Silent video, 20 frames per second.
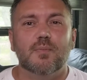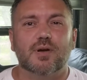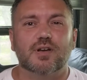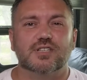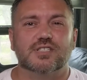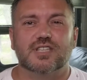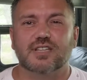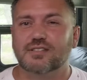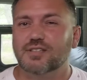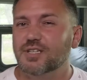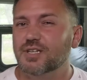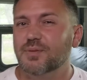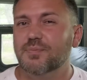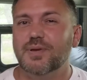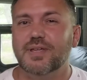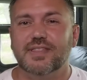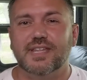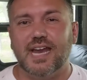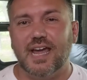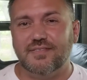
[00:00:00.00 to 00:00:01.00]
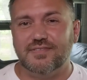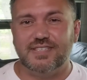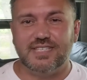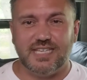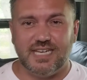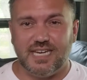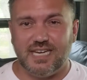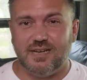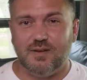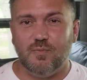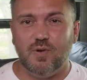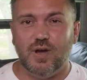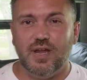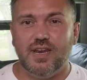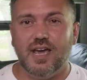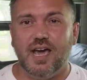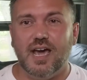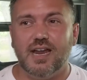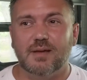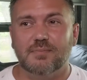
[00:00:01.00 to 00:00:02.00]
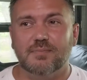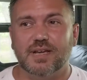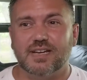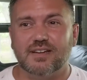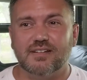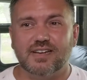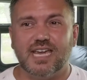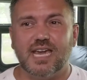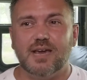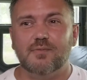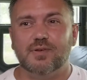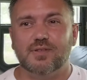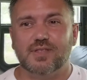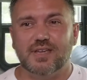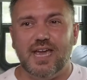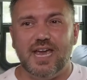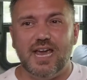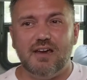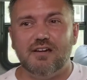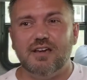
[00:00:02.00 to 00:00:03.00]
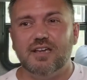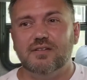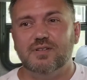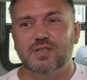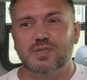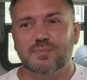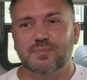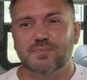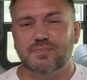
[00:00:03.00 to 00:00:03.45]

because the little bit that i've seen and whatnot i'm like okay well the area that was